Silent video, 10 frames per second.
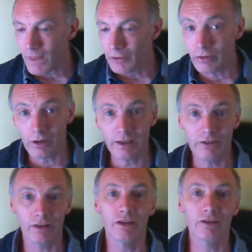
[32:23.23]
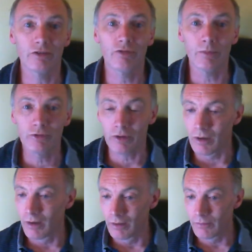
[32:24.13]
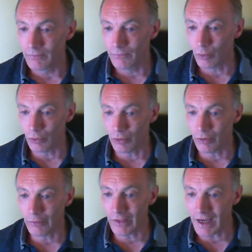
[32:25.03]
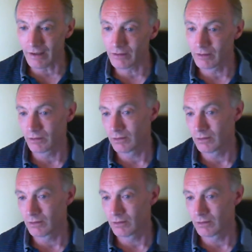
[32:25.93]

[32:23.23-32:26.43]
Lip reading: So the link's in the description for that.